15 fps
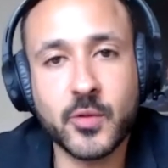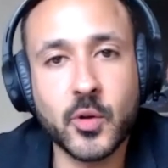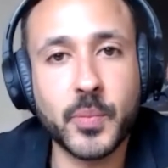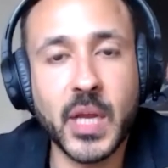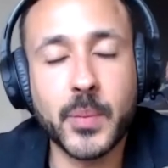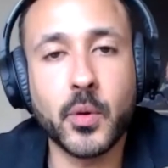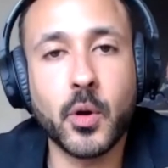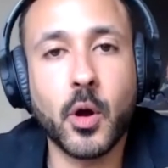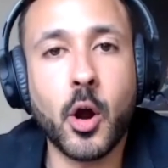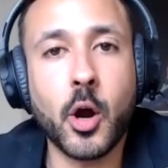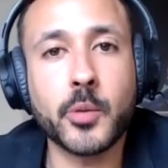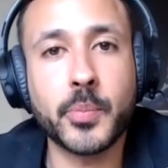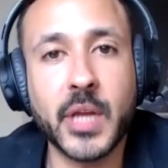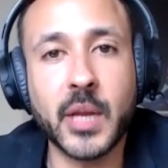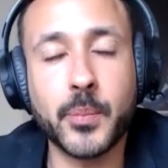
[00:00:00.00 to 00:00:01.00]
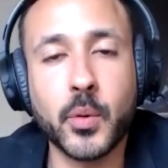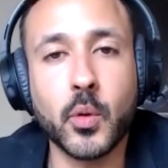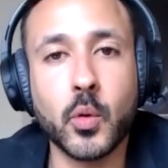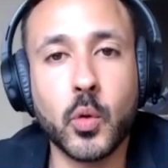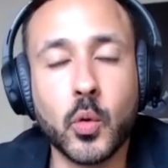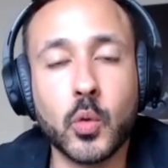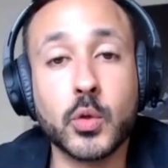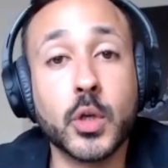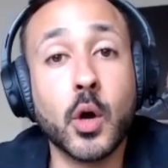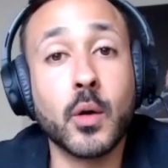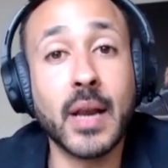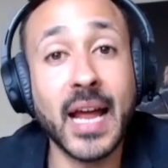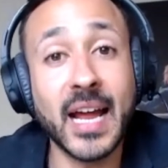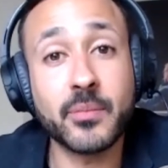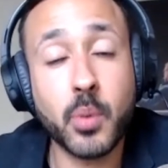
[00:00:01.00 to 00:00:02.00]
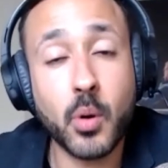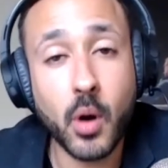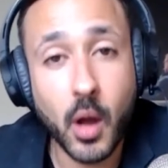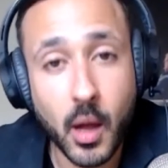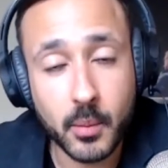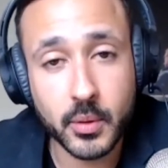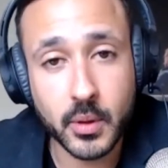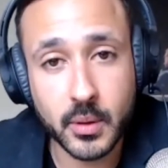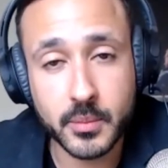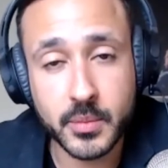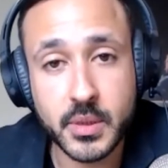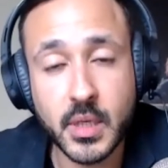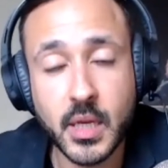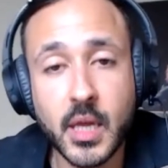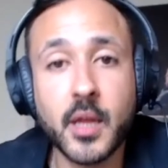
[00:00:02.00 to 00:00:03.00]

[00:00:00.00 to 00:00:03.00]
people aren't people who don't have problems.